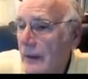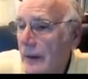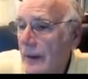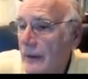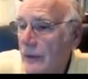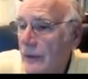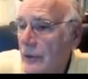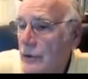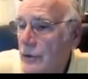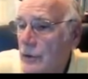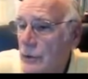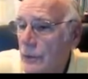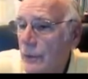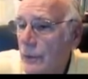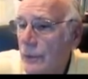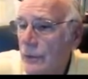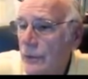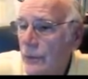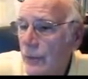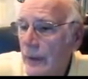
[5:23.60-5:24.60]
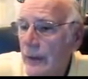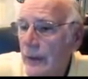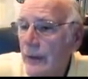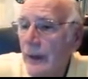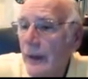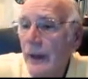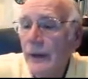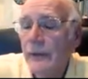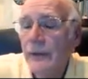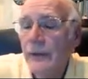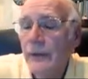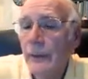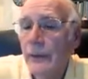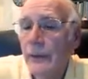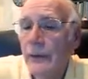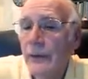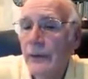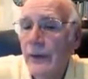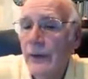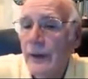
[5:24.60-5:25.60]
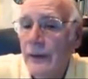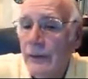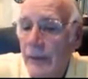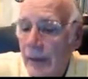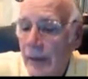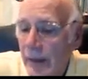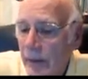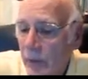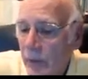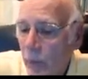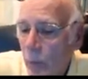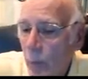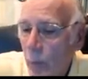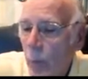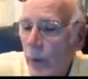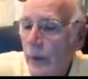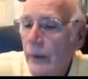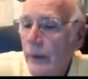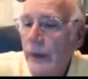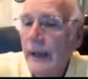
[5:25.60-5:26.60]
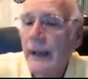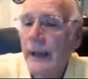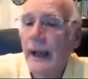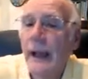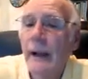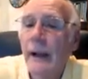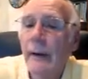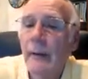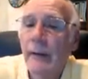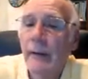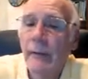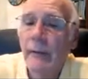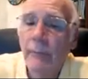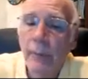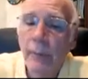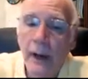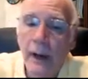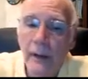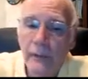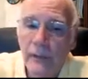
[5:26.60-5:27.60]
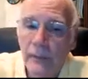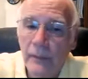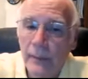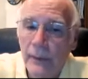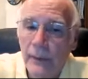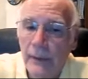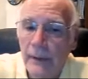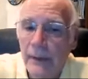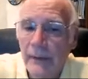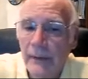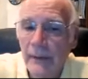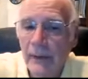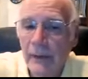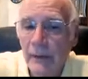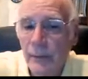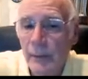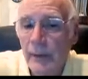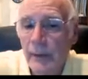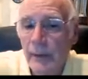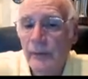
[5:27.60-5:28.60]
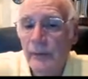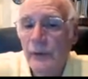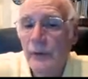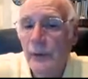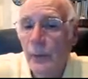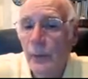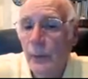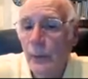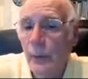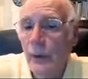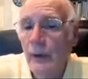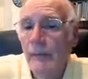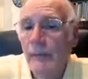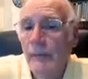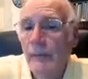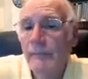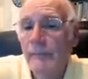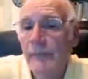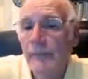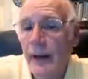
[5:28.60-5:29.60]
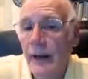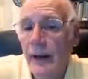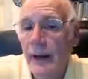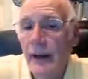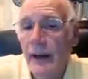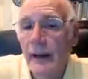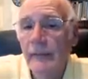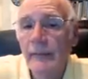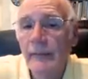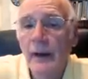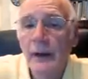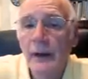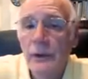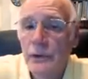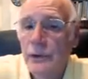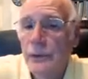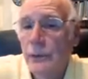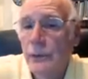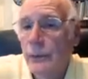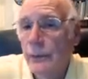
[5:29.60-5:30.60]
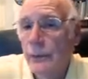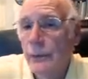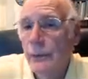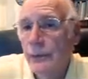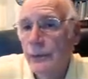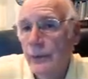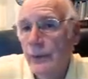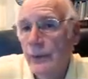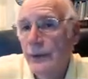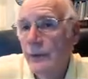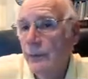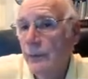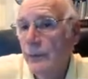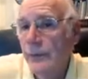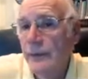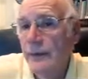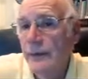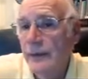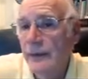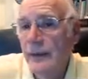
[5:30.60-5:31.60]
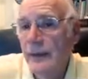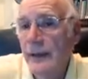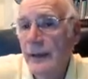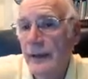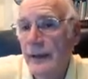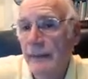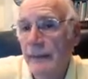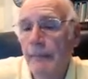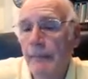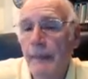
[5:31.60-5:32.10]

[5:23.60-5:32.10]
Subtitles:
as a sure trick. So it says that's where an area of possibility exists. We have a total of 5 sure tricks with this hand.